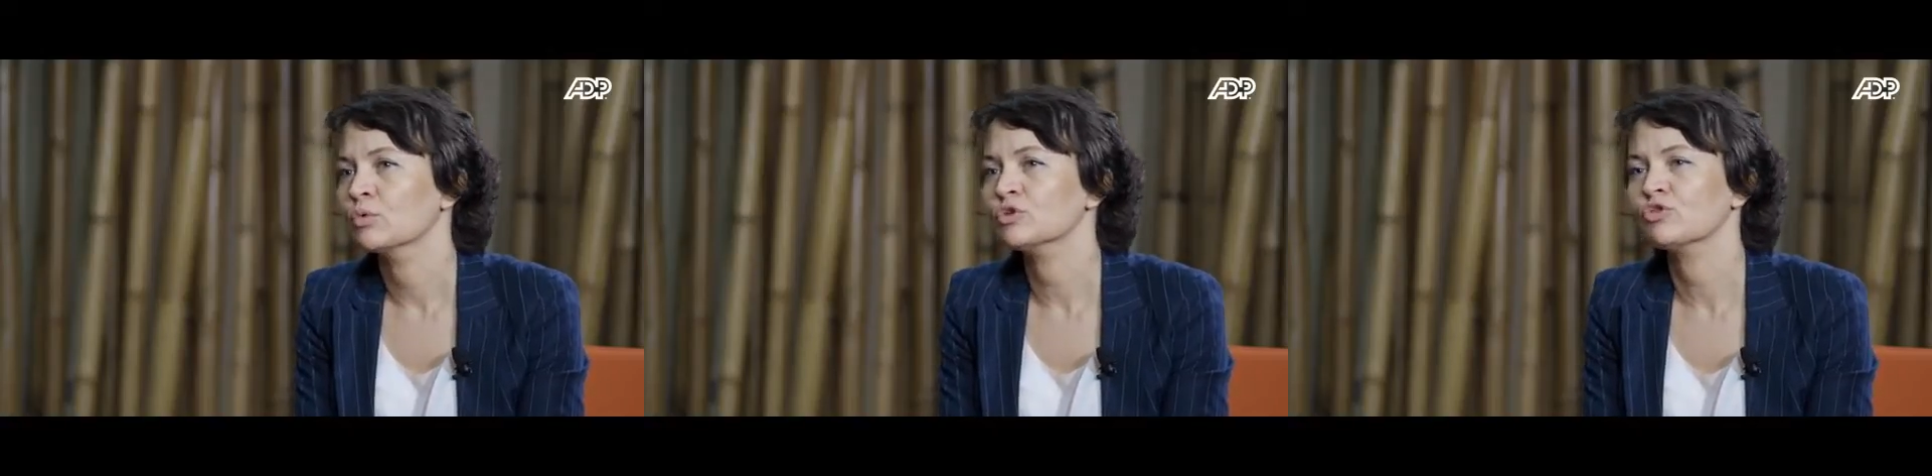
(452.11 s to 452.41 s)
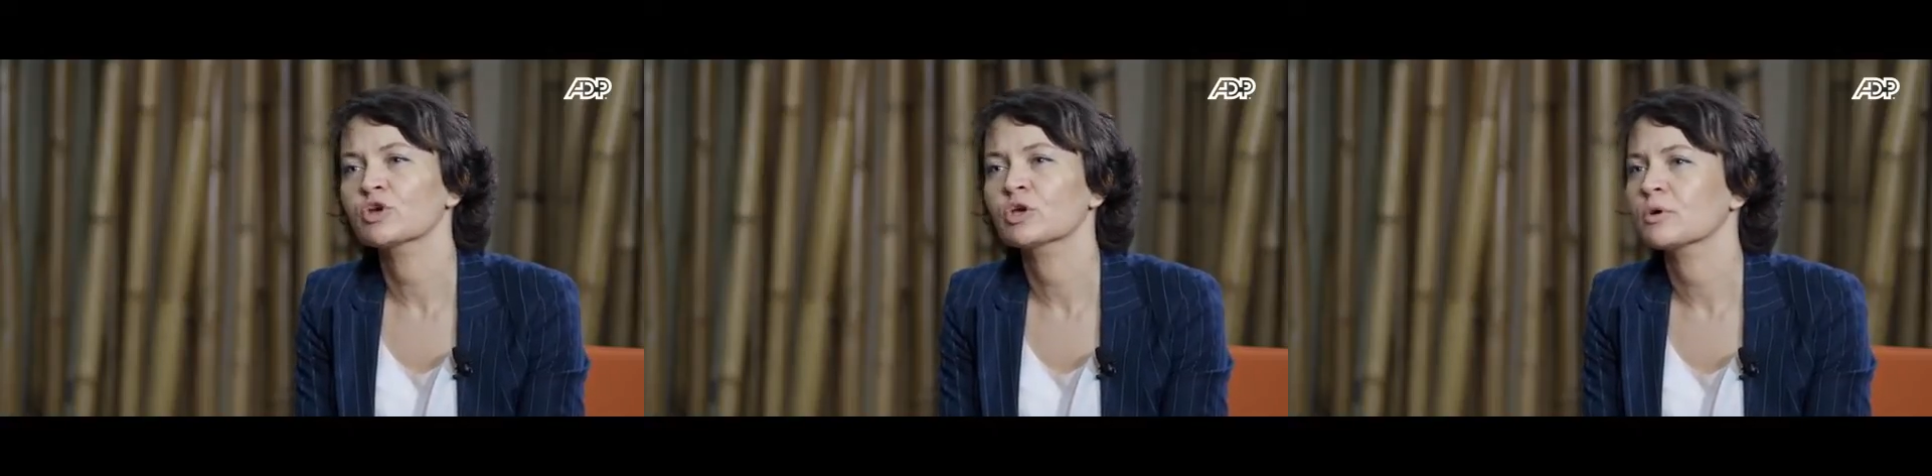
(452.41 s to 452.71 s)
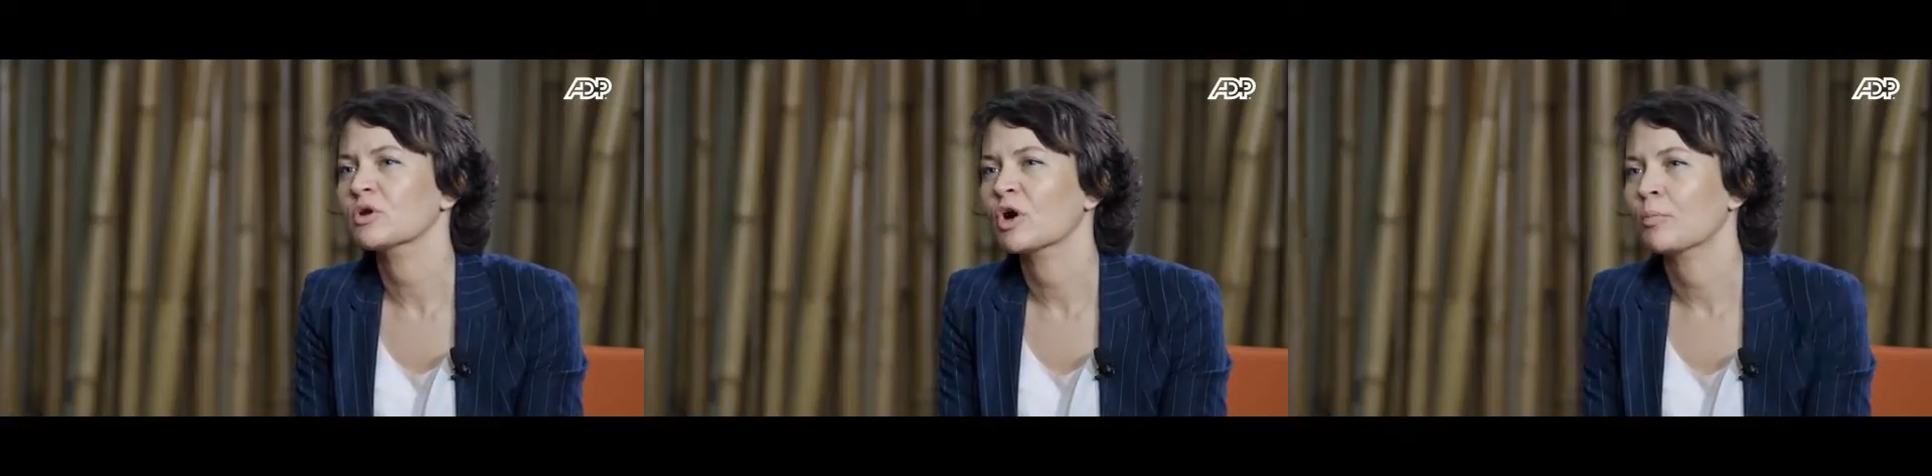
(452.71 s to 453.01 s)
we're talking
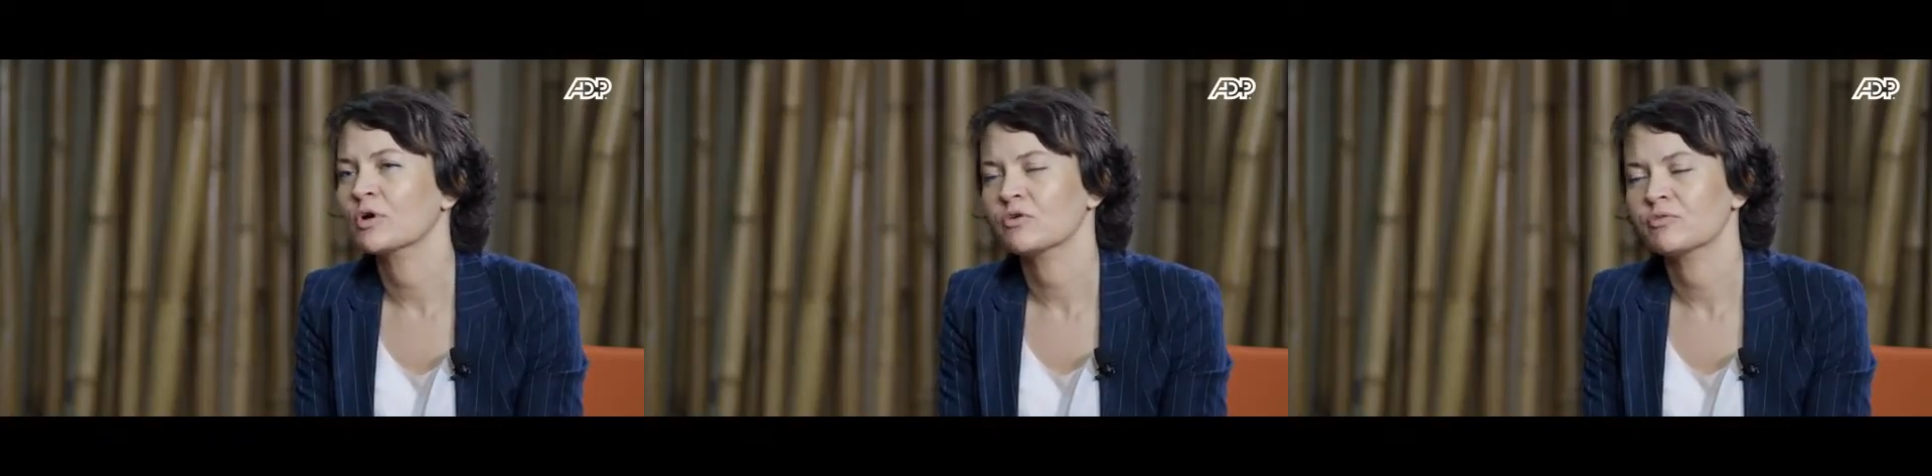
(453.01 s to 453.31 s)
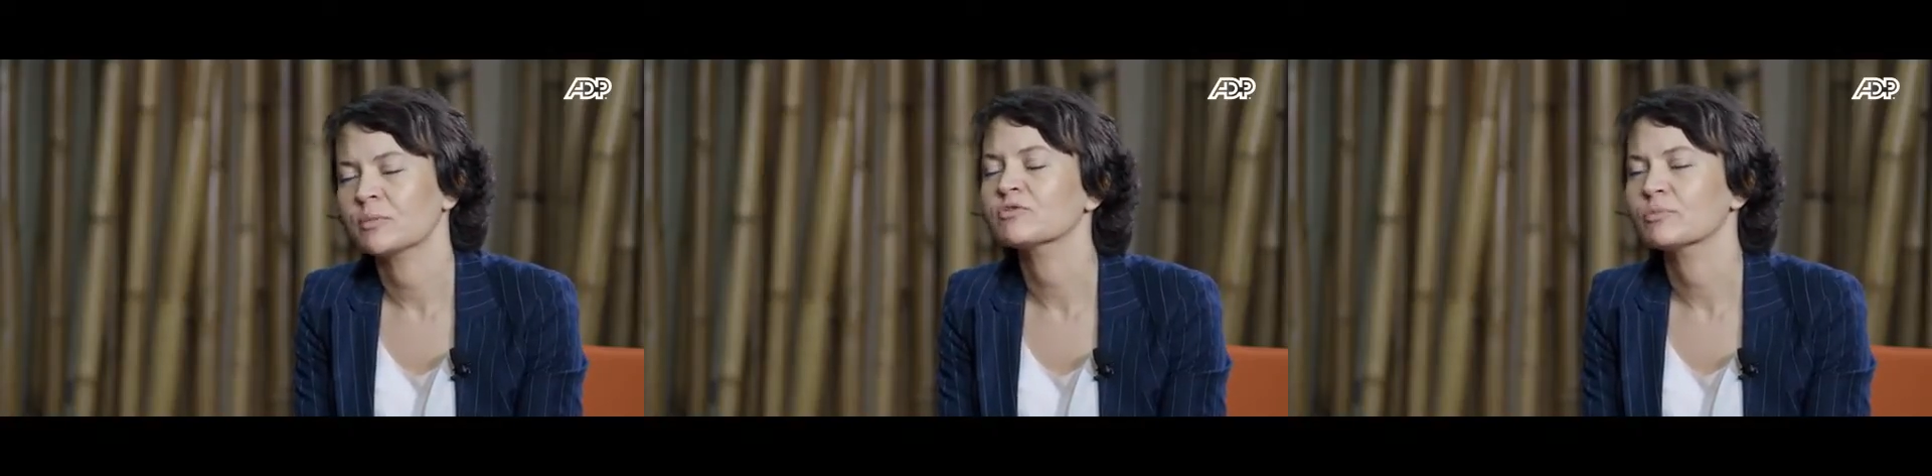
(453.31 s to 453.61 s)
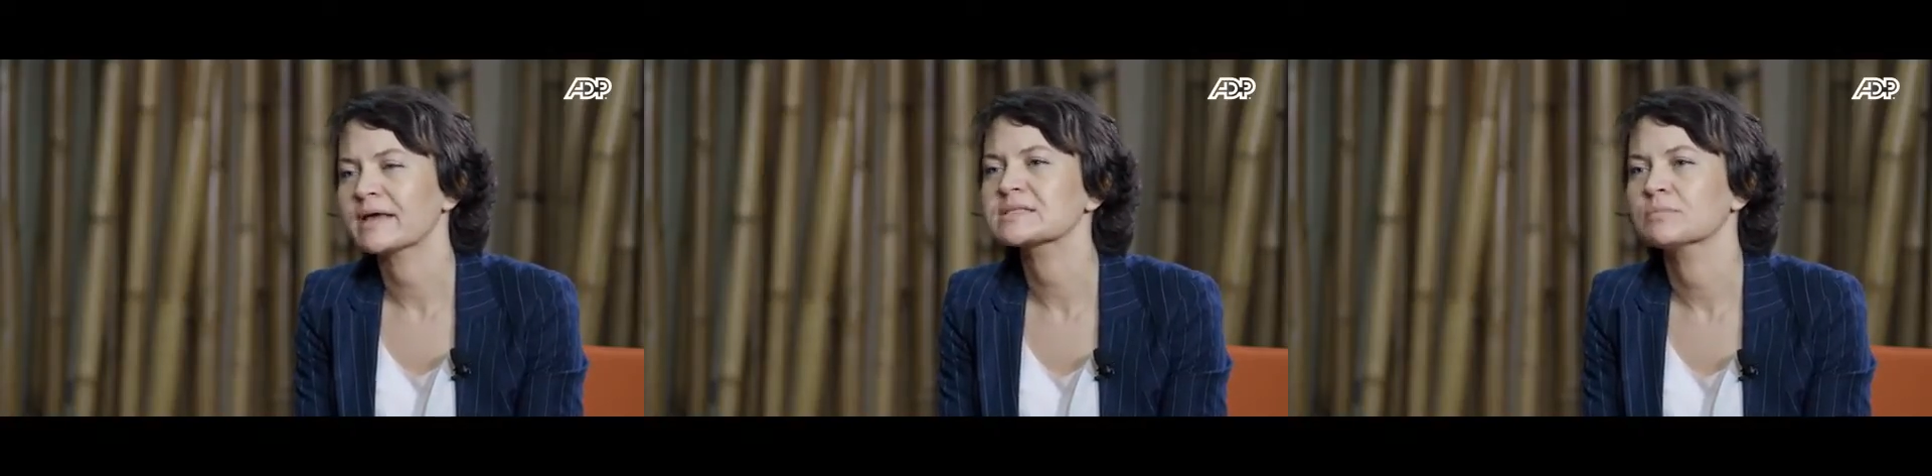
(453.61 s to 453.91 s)
about a couple of
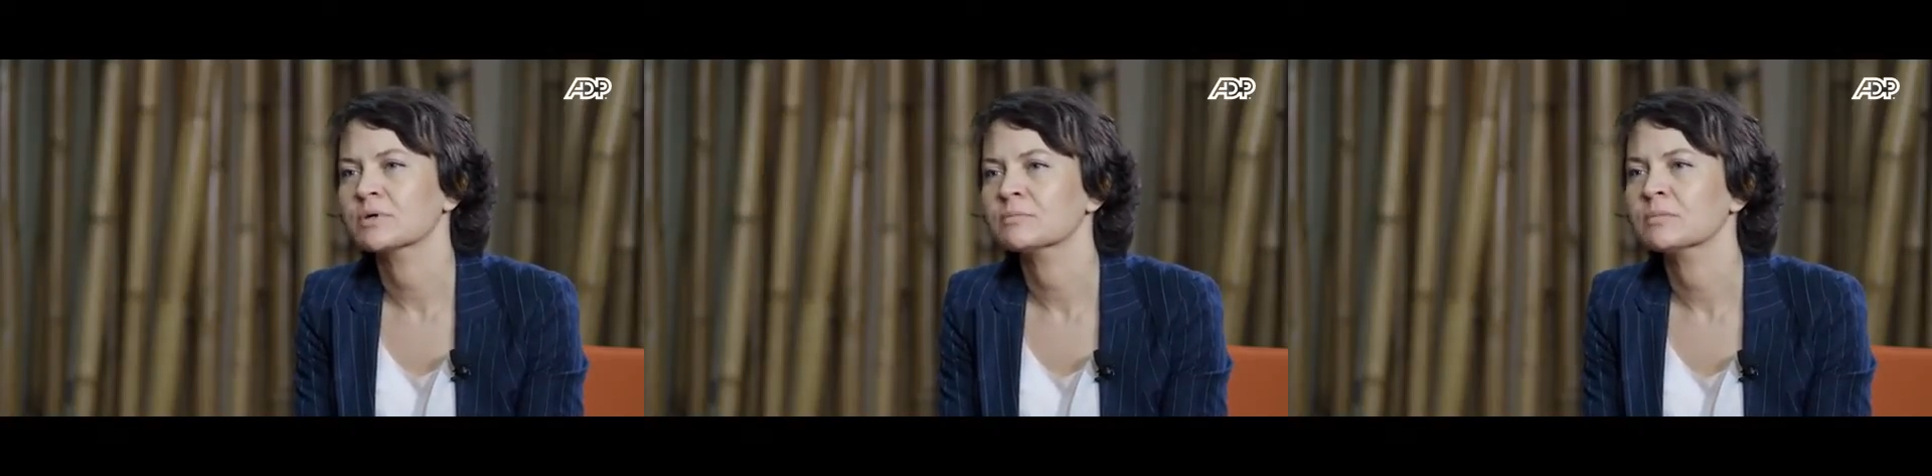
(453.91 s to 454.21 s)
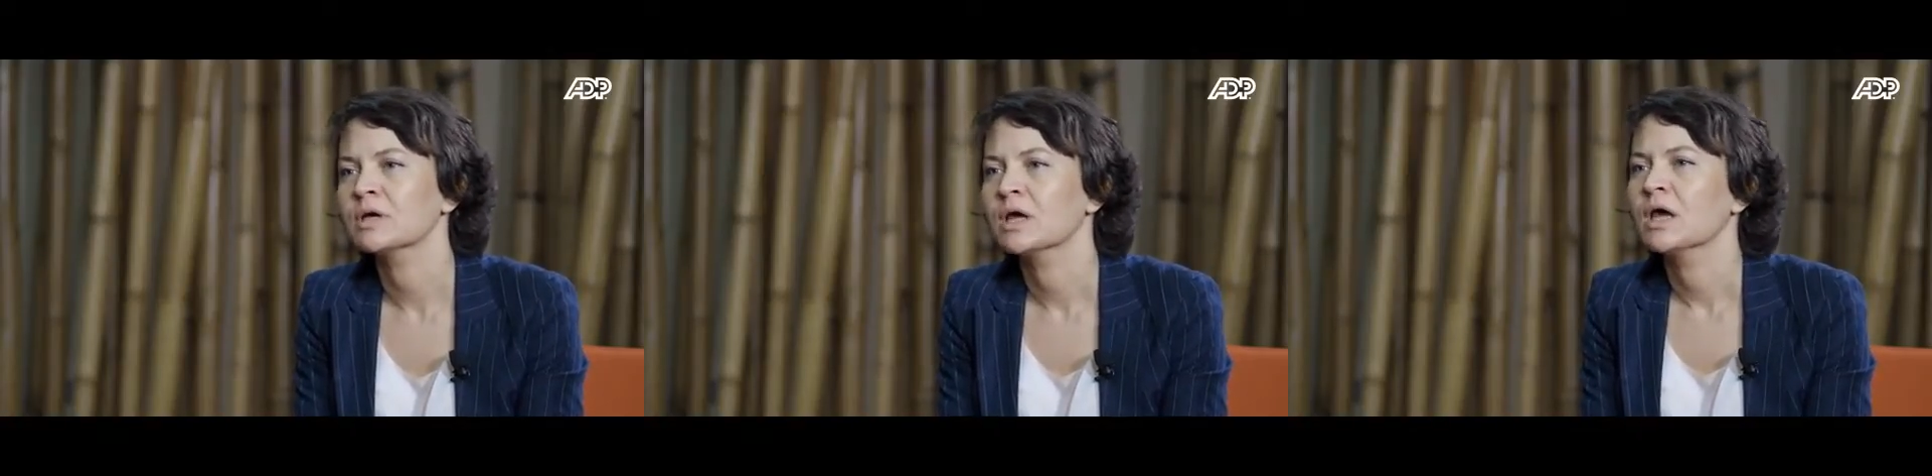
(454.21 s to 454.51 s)
months maximum.